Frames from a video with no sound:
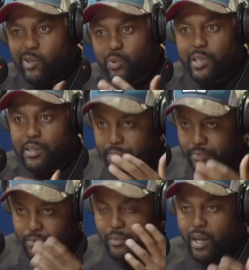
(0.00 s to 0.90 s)
how do we
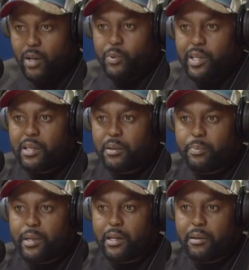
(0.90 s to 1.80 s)
how do we
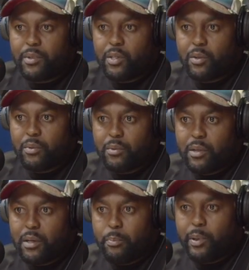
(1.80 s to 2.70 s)
keep um, you know
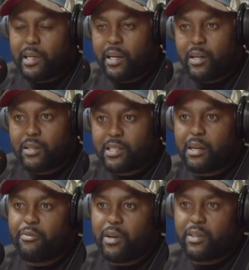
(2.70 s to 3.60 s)
uh, putting our
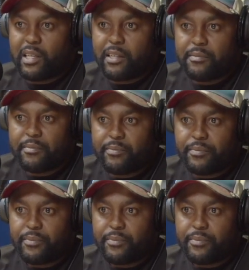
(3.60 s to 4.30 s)
stuff out there mm,